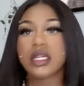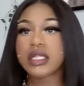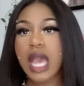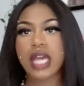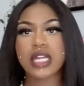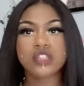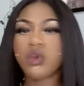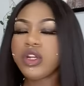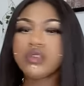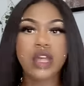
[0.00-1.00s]
Naj,
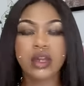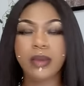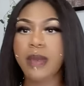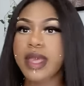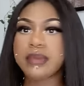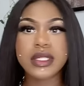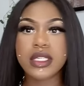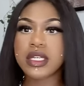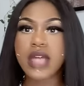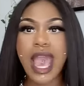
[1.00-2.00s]
what are you talking about, baby?